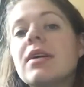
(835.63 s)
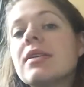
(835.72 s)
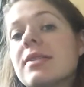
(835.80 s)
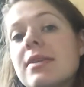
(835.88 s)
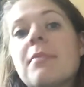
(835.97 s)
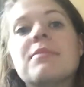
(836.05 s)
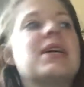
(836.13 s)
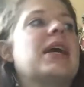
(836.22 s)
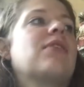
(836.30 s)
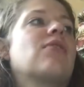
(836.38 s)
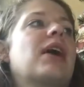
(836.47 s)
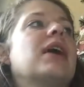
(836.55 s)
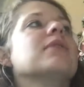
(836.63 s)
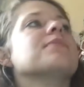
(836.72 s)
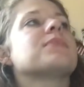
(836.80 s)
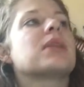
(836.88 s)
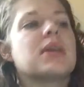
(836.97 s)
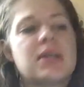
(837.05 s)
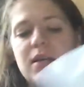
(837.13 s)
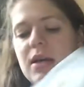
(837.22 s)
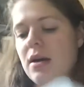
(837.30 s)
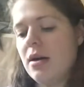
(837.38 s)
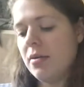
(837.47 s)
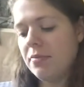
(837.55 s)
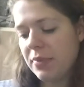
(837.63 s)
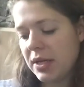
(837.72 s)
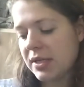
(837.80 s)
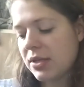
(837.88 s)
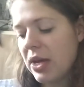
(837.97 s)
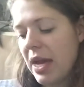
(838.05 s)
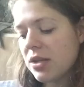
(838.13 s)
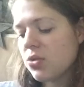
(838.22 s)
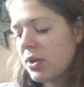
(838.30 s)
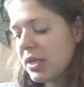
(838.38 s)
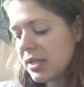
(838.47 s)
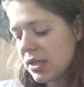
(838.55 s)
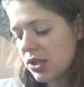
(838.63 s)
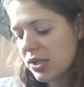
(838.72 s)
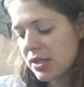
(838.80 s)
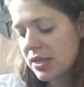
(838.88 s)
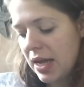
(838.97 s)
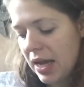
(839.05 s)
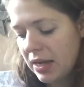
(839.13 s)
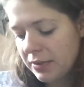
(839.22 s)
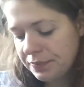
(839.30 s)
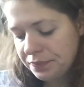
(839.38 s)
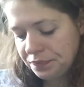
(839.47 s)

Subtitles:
someday, right? So yeah, 20 stitches a day.